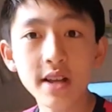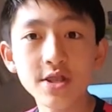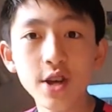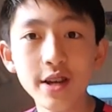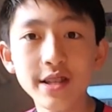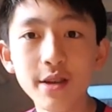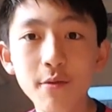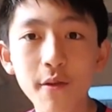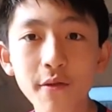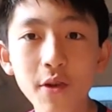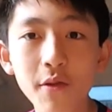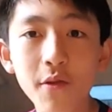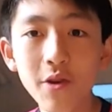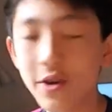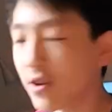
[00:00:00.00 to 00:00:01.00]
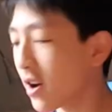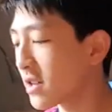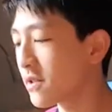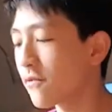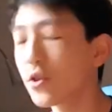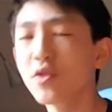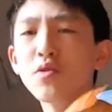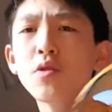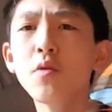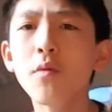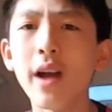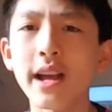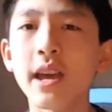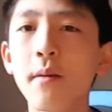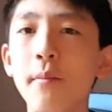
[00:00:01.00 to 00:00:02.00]
exciting review for you guys on the new
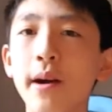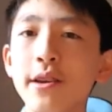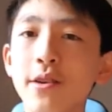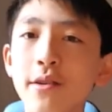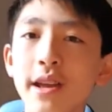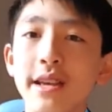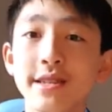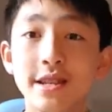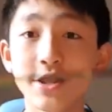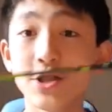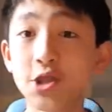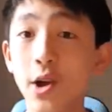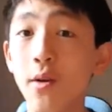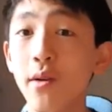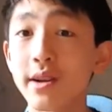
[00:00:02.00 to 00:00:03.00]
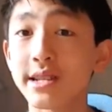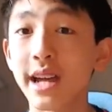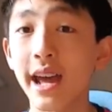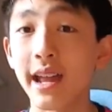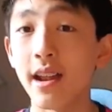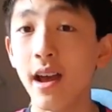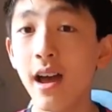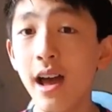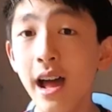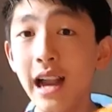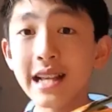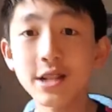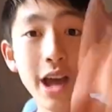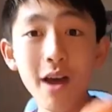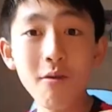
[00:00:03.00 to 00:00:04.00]
racket by Yonex, the Duora 10.
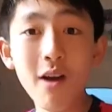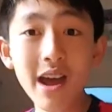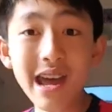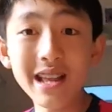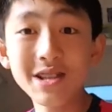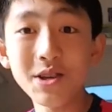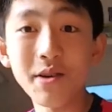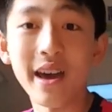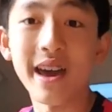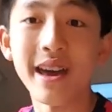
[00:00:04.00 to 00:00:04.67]
Let's get right into